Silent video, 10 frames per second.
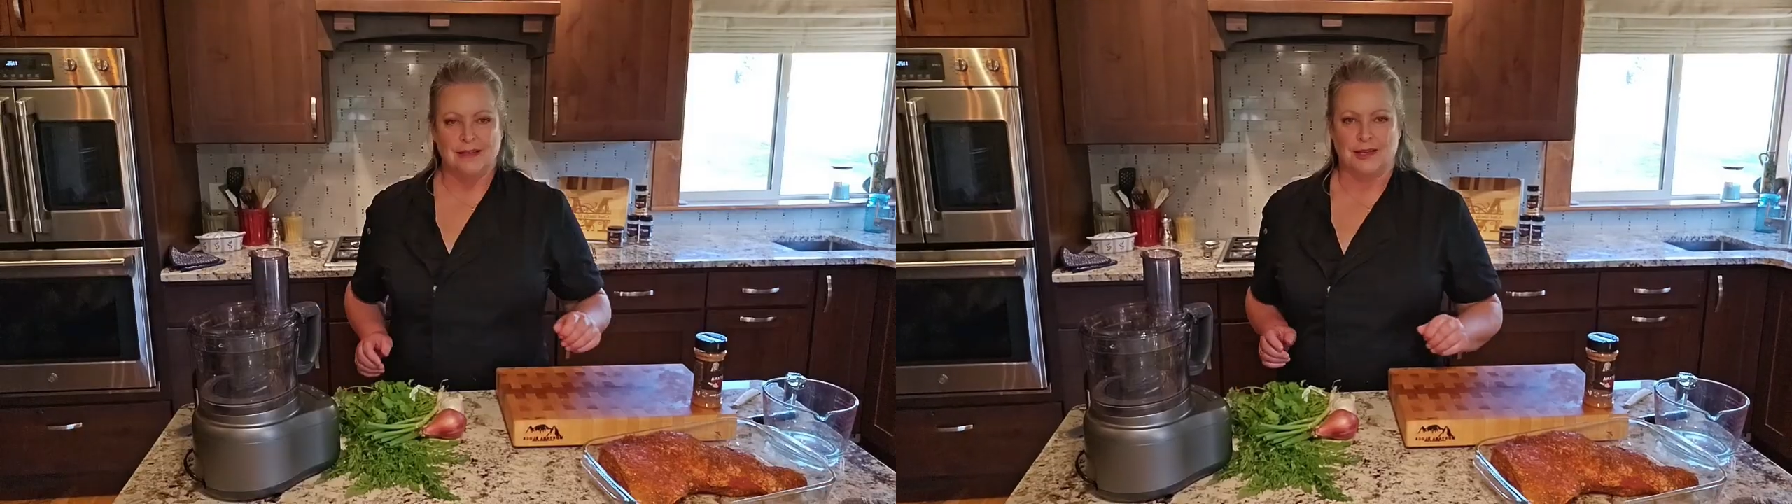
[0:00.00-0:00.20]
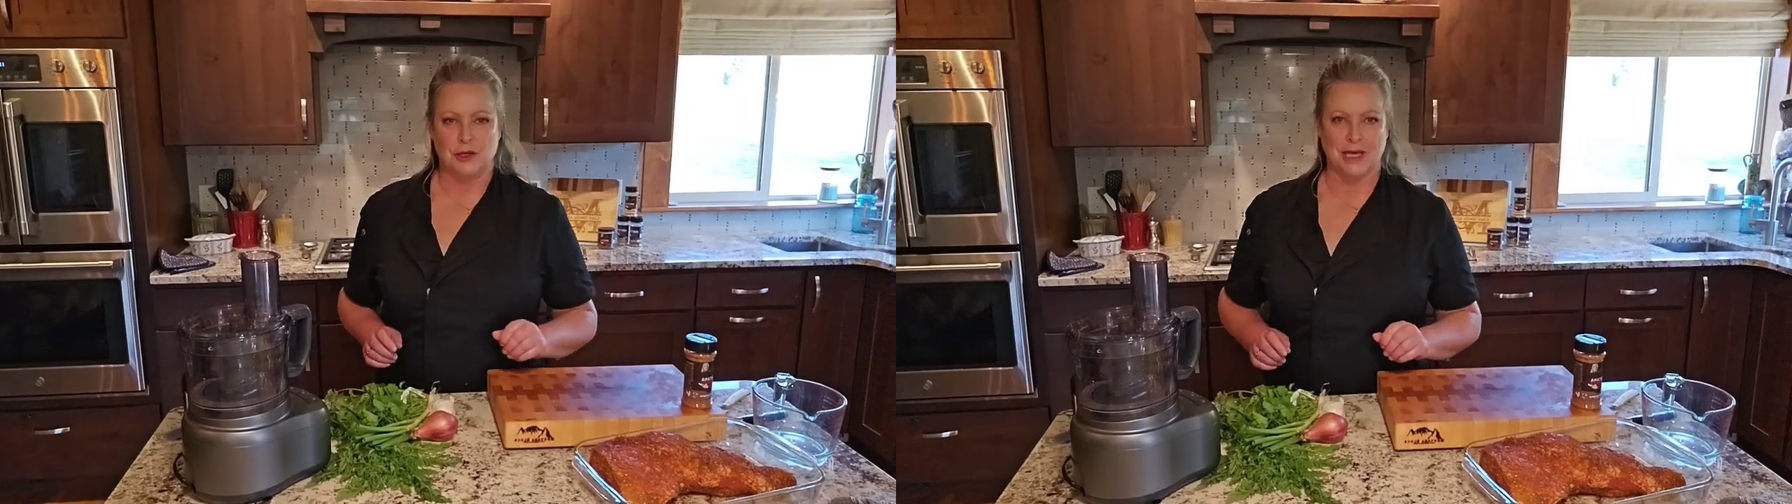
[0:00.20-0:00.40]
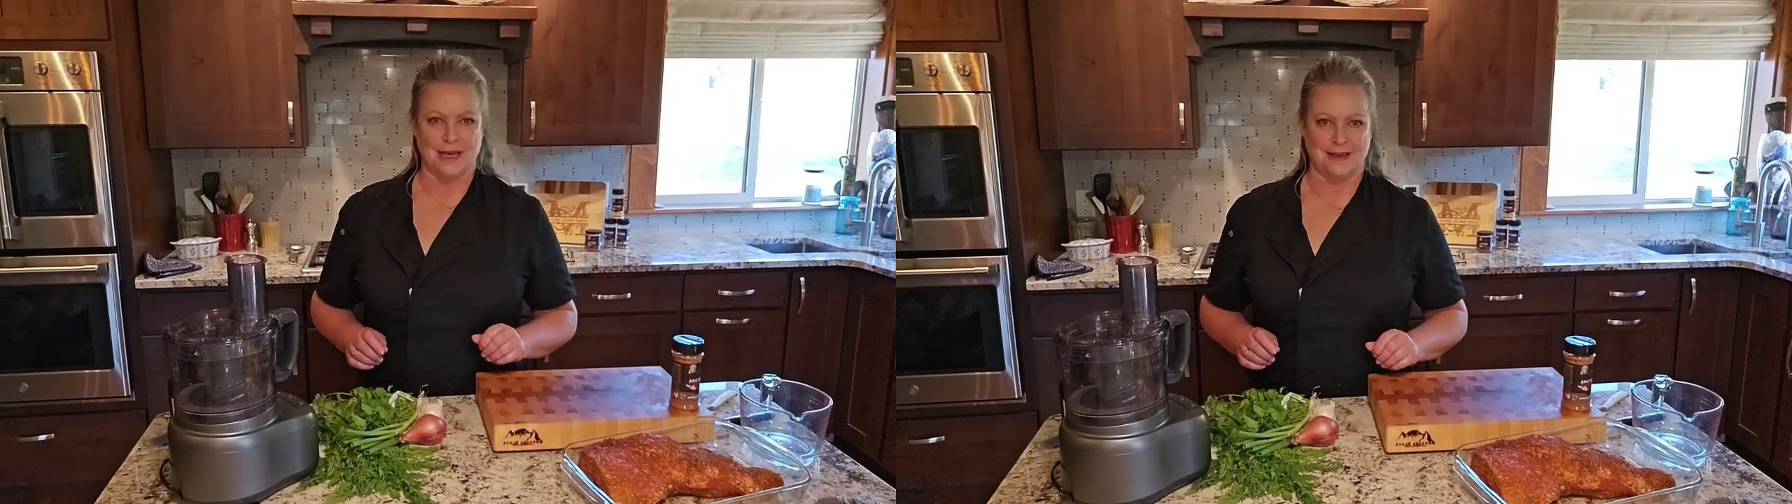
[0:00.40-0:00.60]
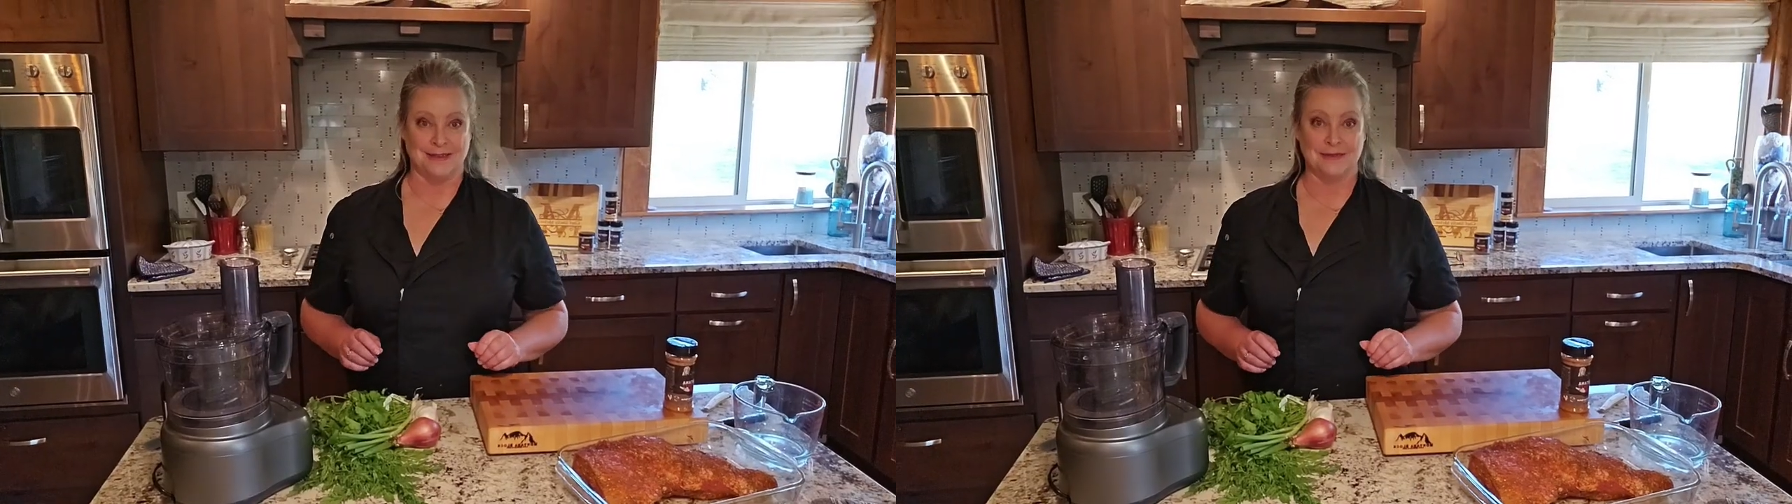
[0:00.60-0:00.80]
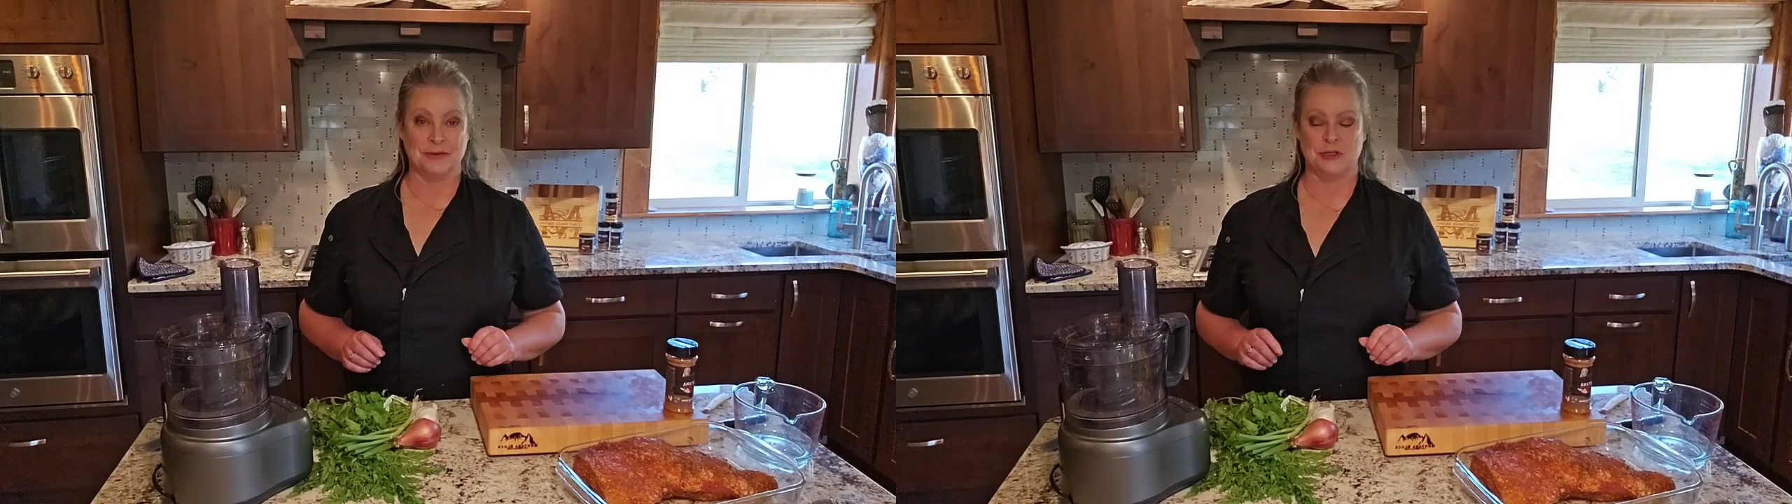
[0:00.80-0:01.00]
Okay,
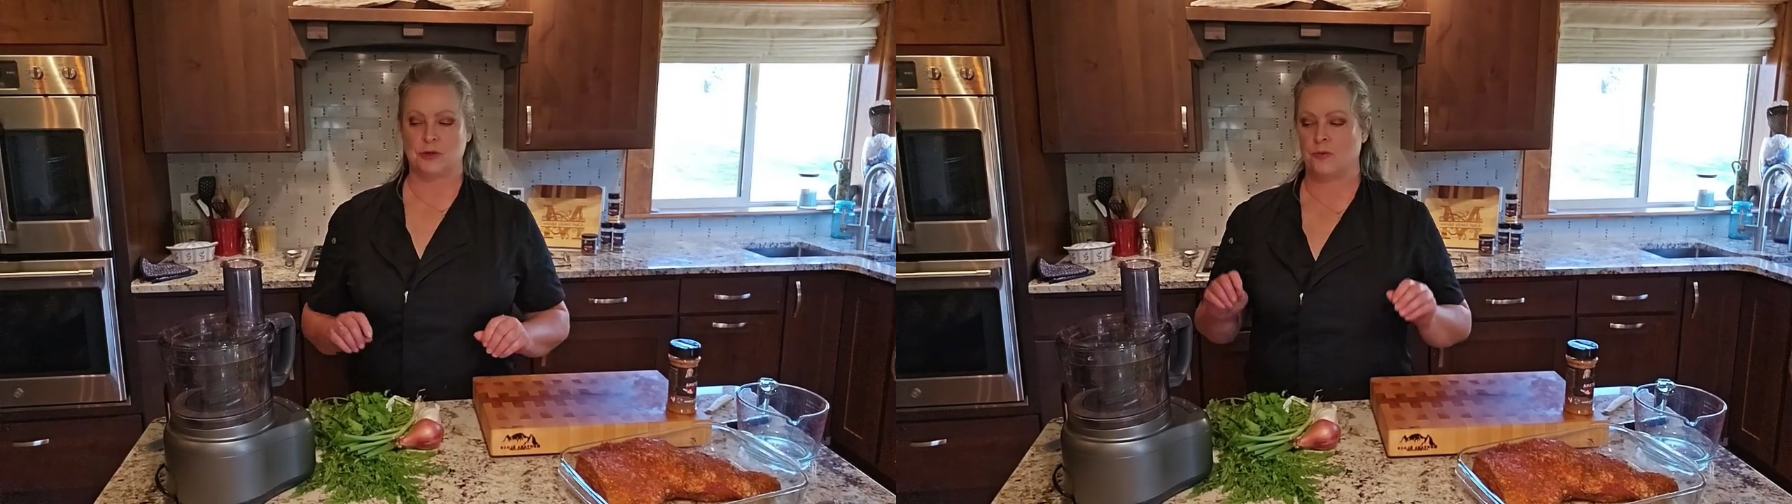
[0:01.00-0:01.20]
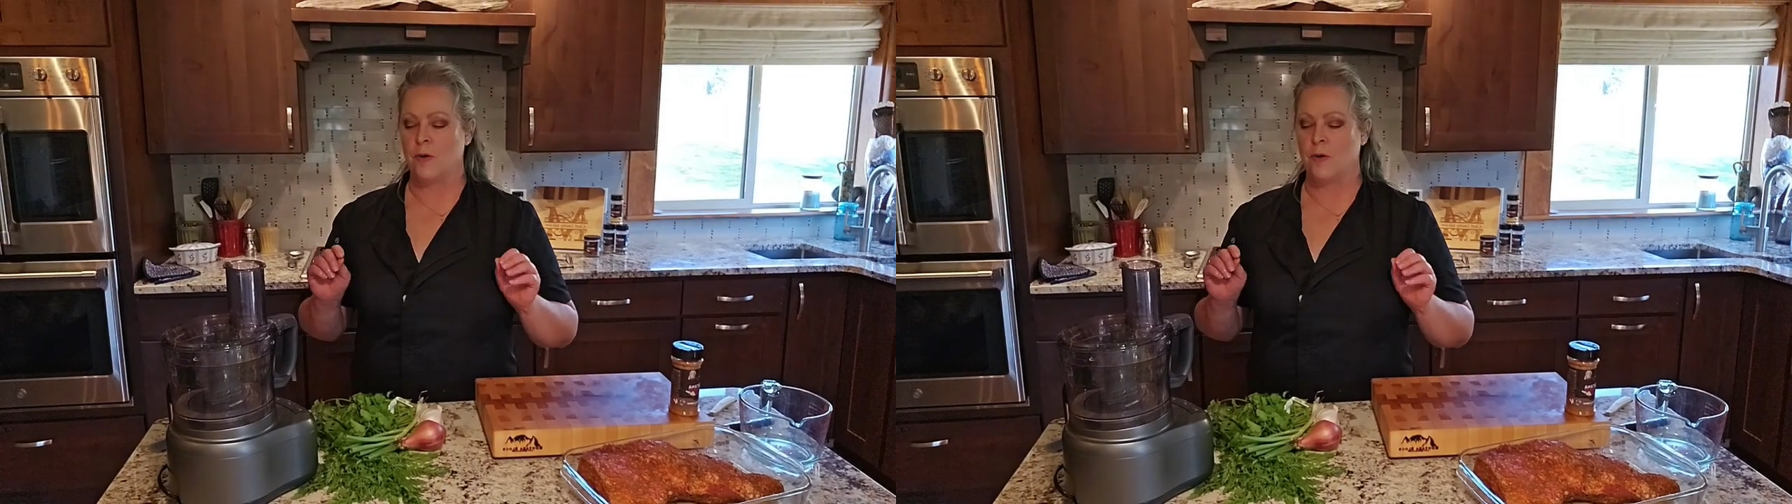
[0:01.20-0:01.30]
so